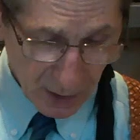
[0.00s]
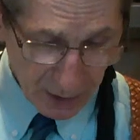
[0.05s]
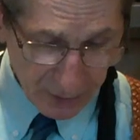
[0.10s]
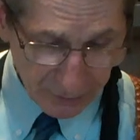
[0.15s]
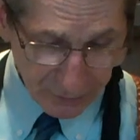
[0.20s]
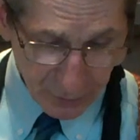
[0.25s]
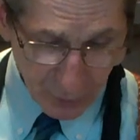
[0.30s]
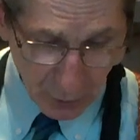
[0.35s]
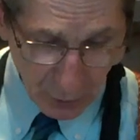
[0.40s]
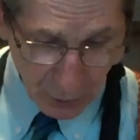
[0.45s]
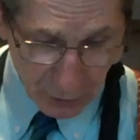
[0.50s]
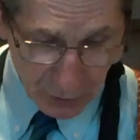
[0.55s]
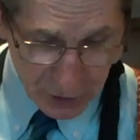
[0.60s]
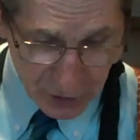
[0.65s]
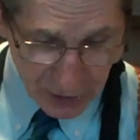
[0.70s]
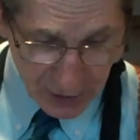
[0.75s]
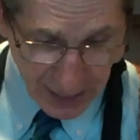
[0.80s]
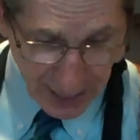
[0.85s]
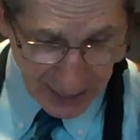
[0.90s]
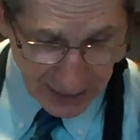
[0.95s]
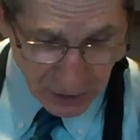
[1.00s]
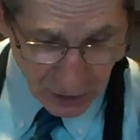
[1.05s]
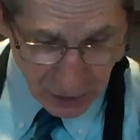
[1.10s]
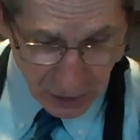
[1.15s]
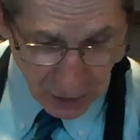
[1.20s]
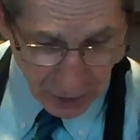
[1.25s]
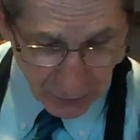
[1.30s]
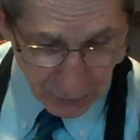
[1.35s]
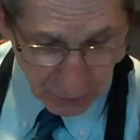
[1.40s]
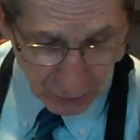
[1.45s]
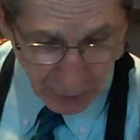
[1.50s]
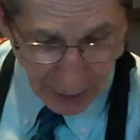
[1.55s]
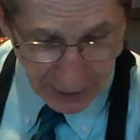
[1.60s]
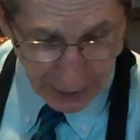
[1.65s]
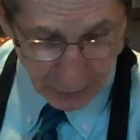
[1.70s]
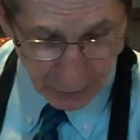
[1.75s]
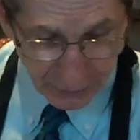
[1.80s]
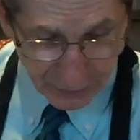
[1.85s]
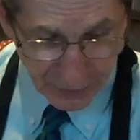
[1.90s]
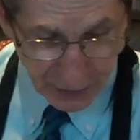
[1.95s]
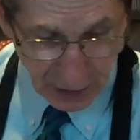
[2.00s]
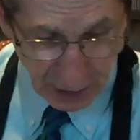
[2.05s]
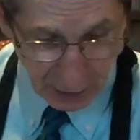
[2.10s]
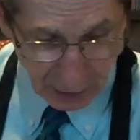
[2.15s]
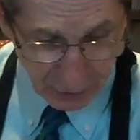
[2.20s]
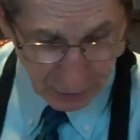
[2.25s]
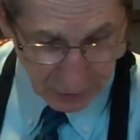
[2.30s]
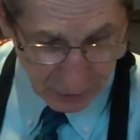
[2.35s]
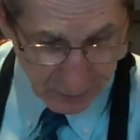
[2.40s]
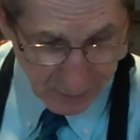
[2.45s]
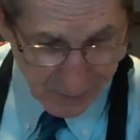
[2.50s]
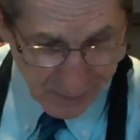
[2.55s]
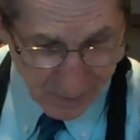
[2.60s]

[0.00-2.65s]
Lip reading: And if you notice, it adds another layer of color.